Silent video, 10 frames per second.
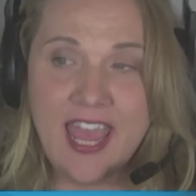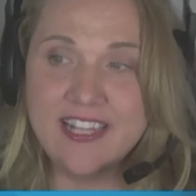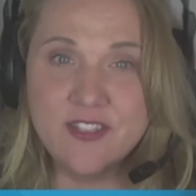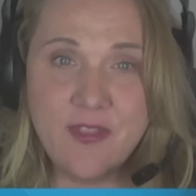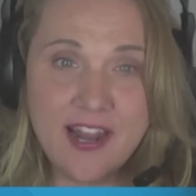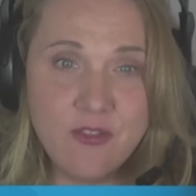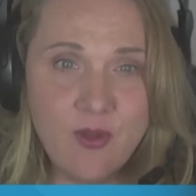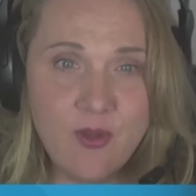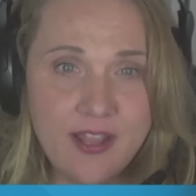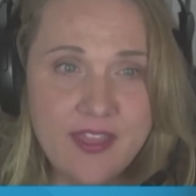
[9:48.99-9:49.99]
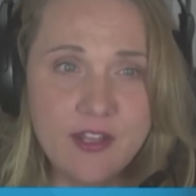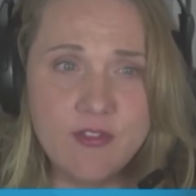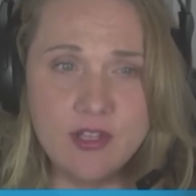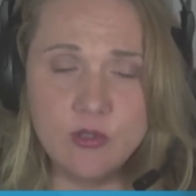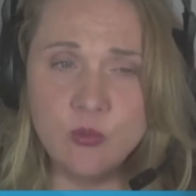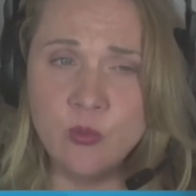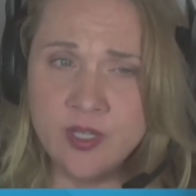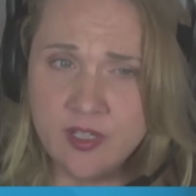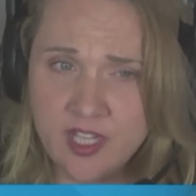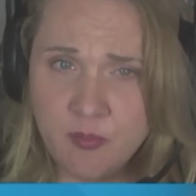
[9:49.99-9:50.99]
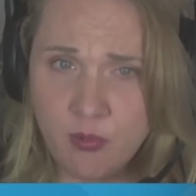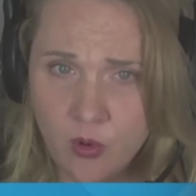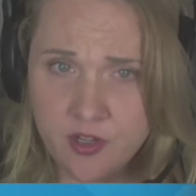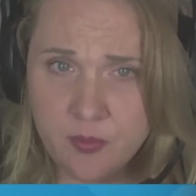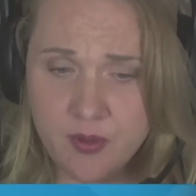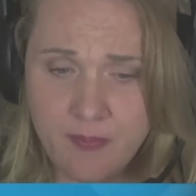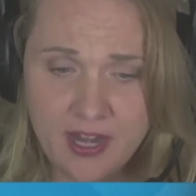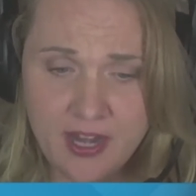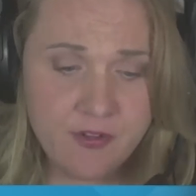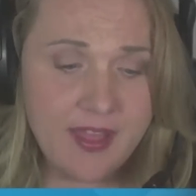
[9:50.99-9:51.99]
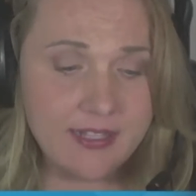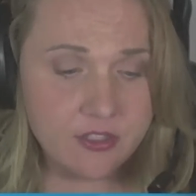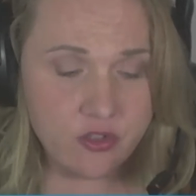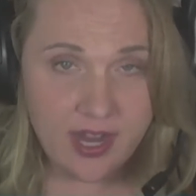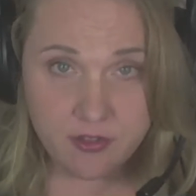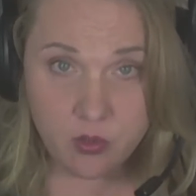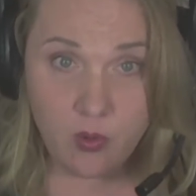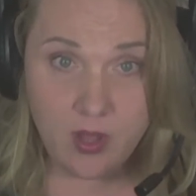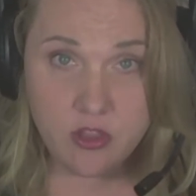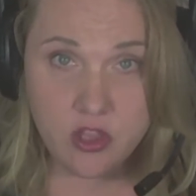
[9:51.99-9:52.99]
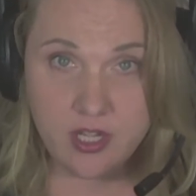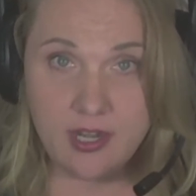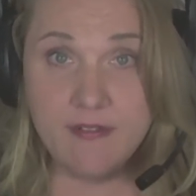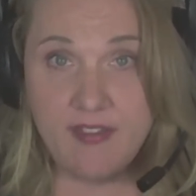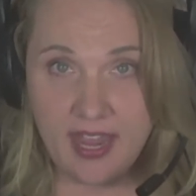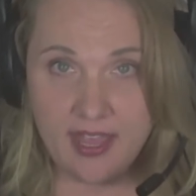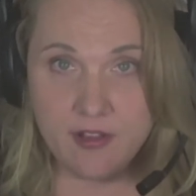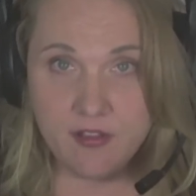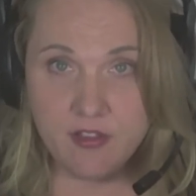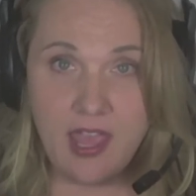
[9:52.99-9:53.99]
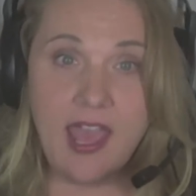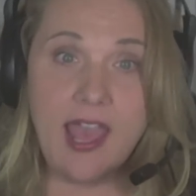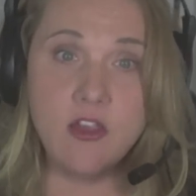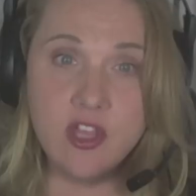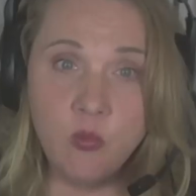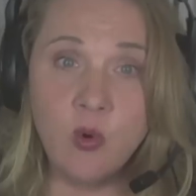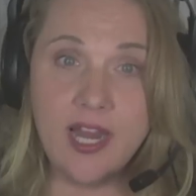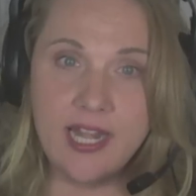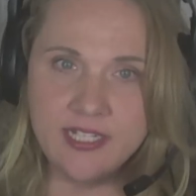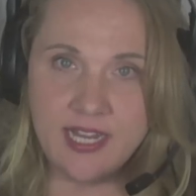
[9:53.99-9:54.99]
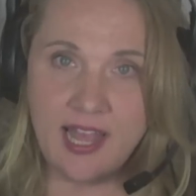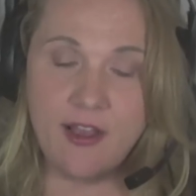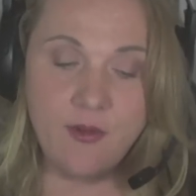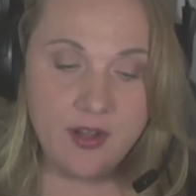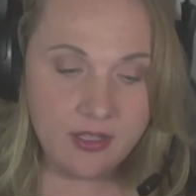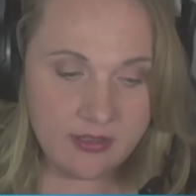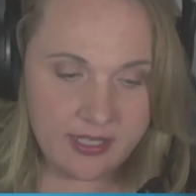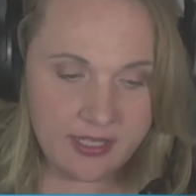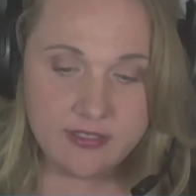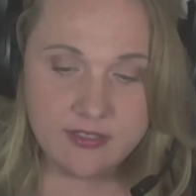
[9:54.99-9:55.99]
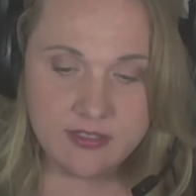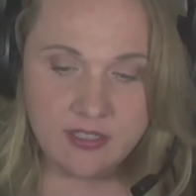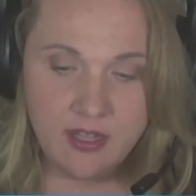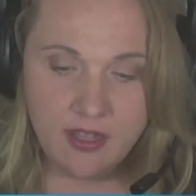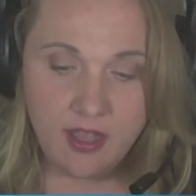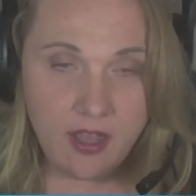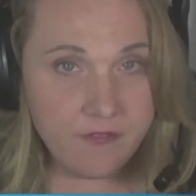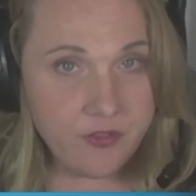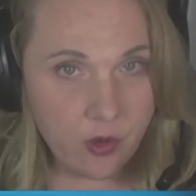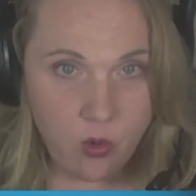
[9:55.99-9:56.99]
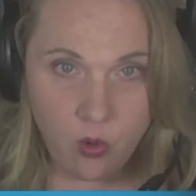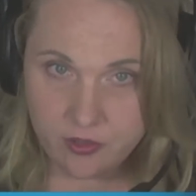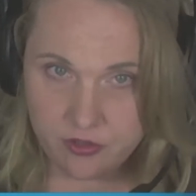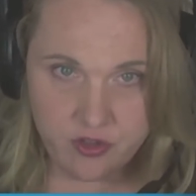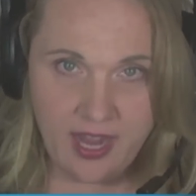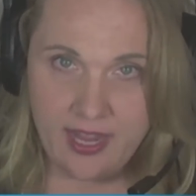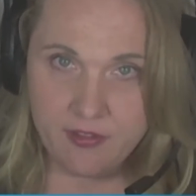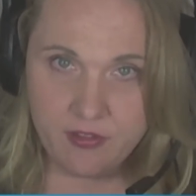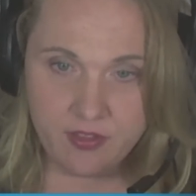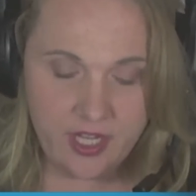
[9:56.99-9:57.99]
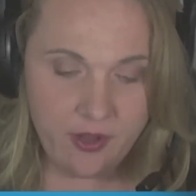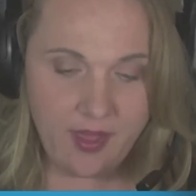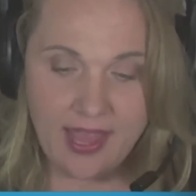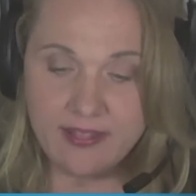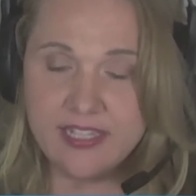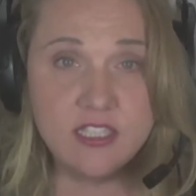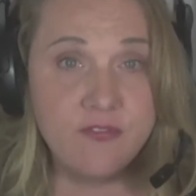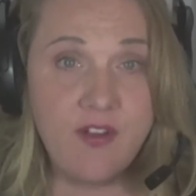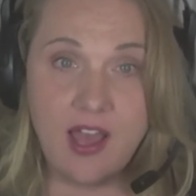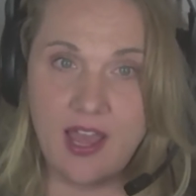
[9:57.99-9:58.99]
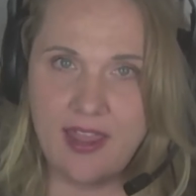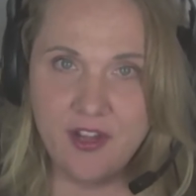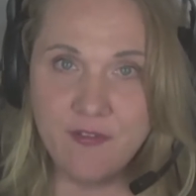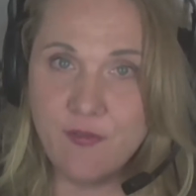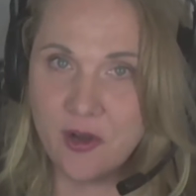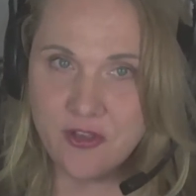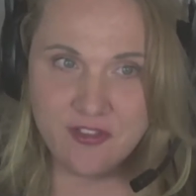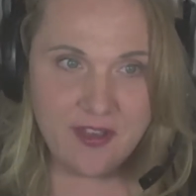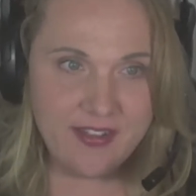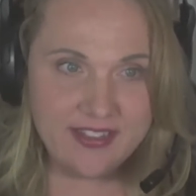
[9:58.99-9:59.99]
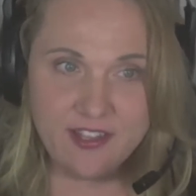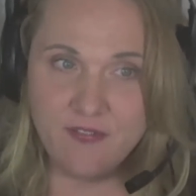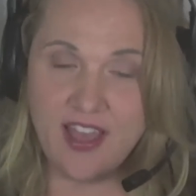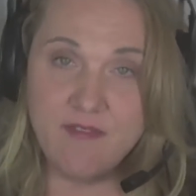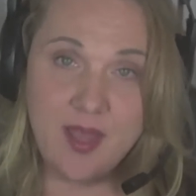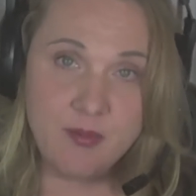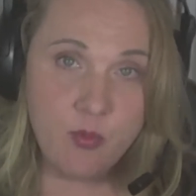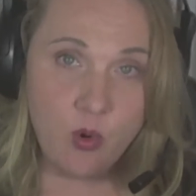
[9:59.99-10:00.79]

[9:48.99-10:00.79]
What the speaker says: And so that's why I think it's really important to prepare for that strengths question in advance, actually writing down a list of your core strengths, at least 5, force yourself at least 5, maybe